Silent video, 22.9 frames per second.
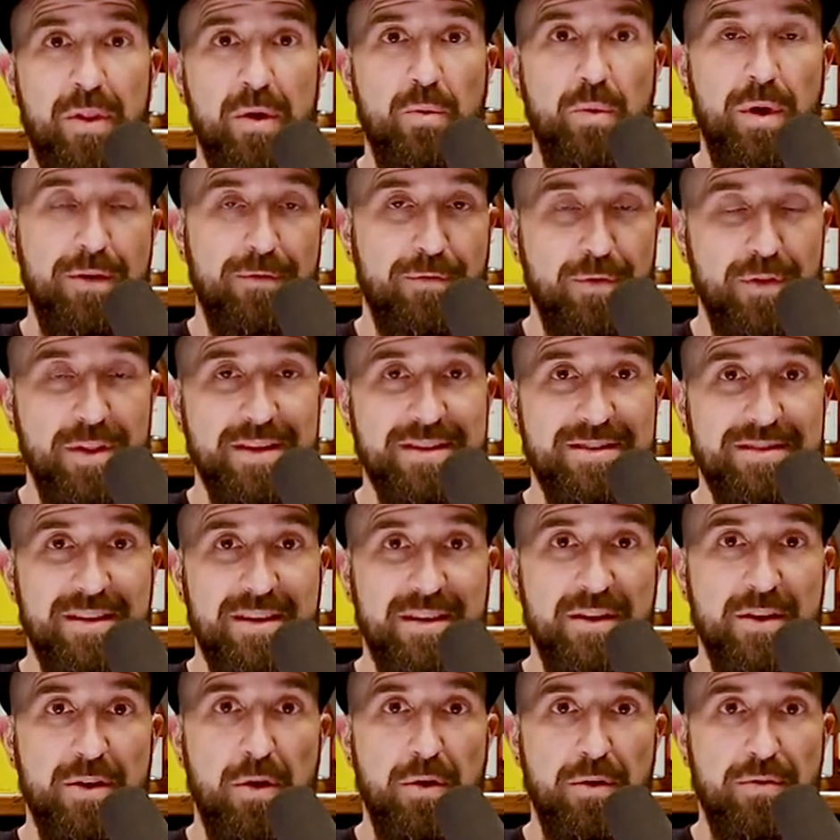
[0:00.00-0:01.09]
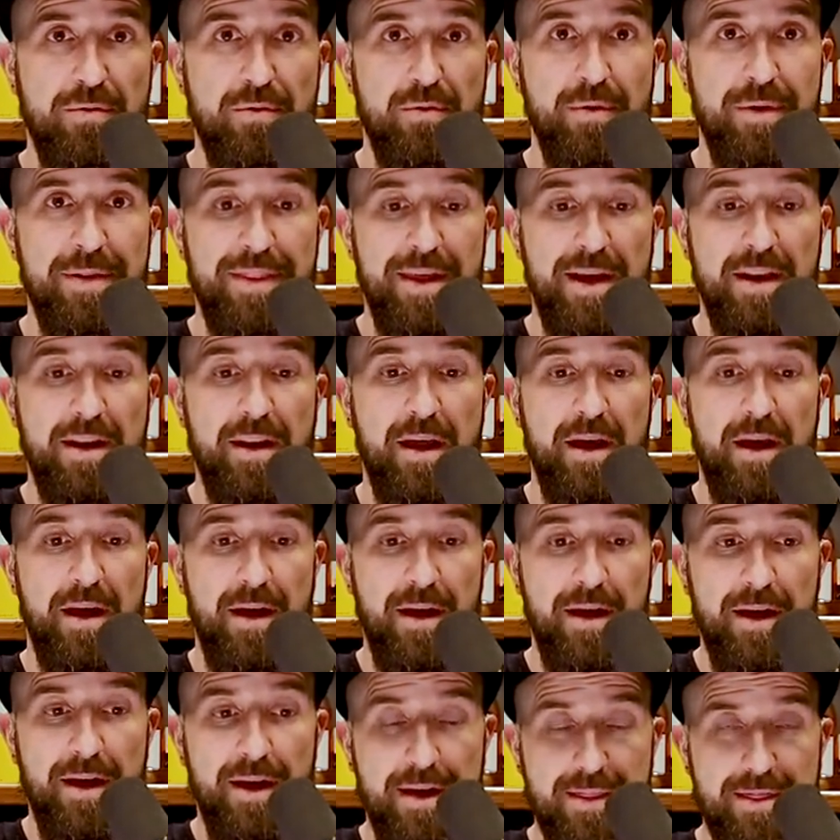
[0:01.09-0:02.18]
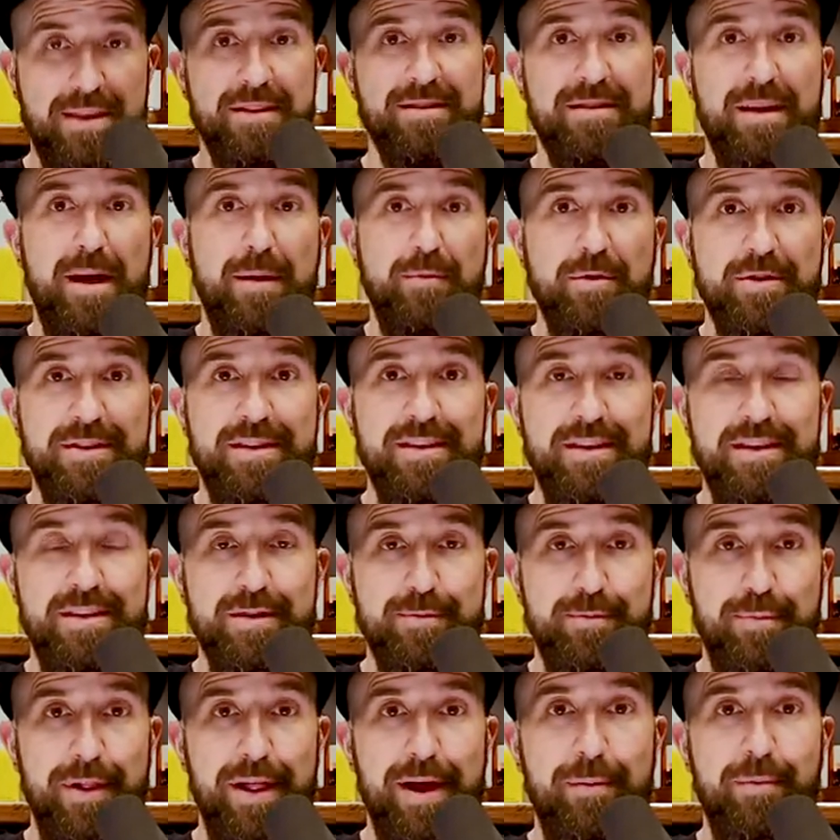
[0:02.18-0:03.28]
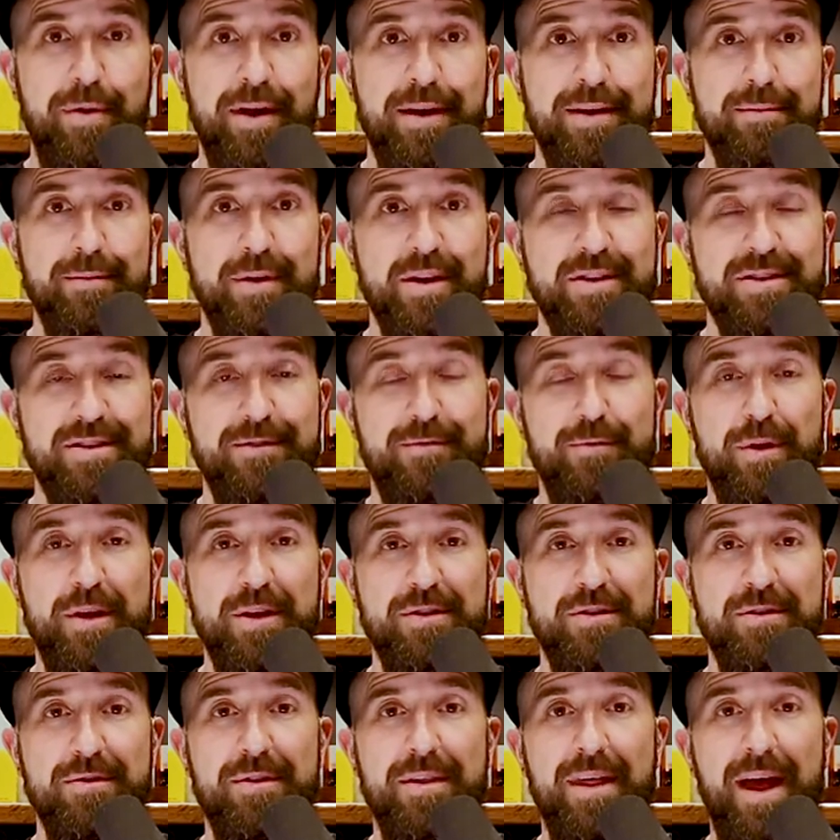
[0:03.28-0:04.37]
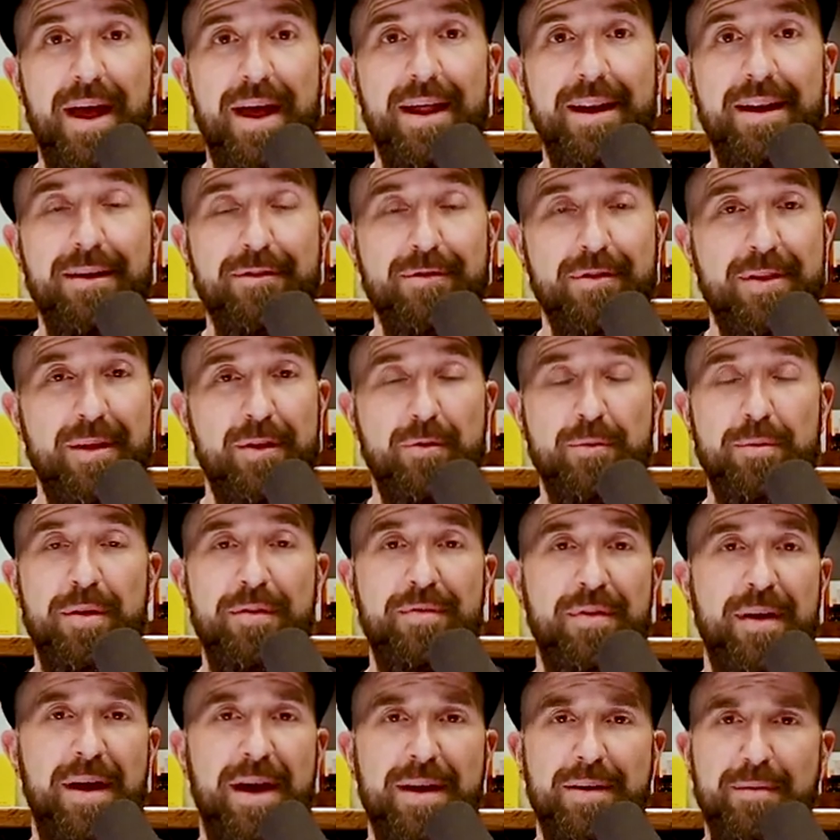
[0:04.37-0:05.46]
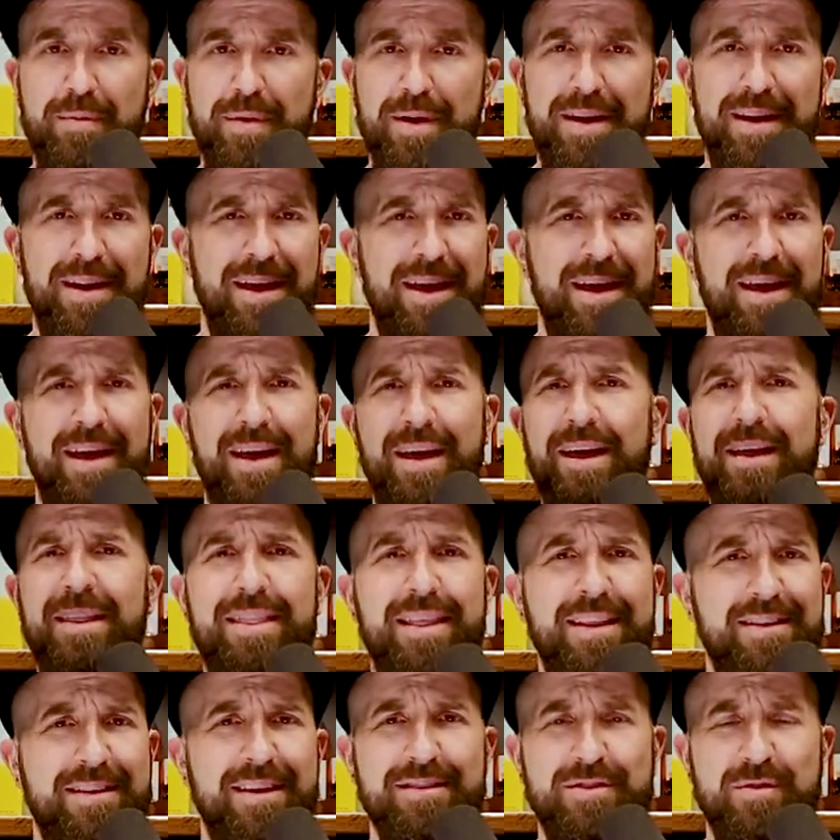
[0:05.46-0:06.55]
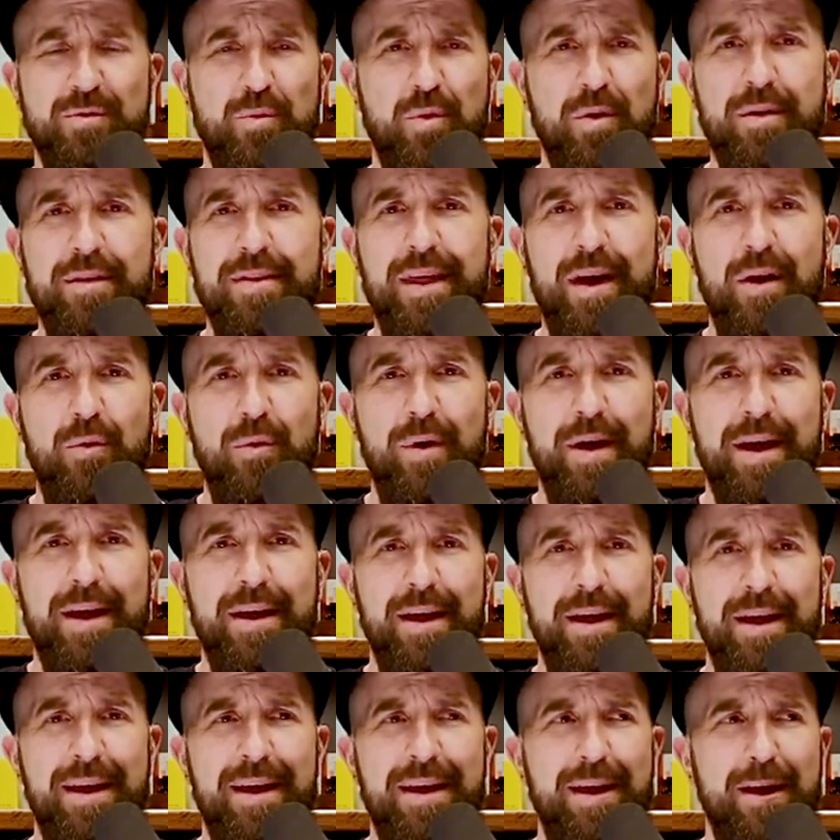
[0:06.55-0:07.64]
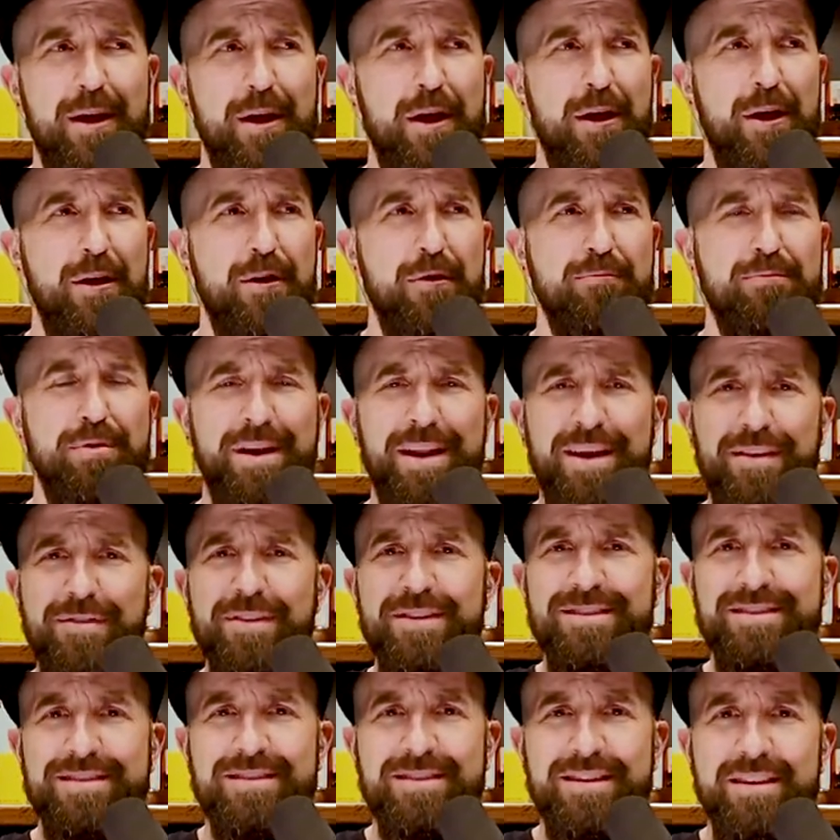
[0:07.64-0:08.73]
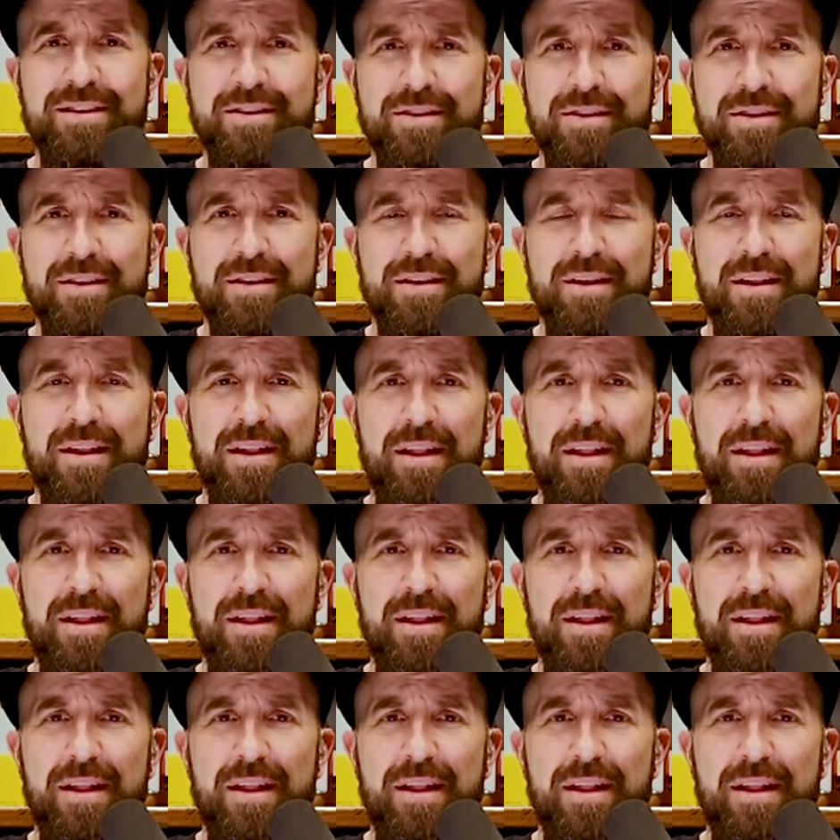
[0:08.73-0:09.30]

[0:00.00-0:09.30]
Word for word: wait for this thing to go through, and then hit the simultaneous play button, because if we could do that, everything would be fine, but it doesn't work that way. But even still,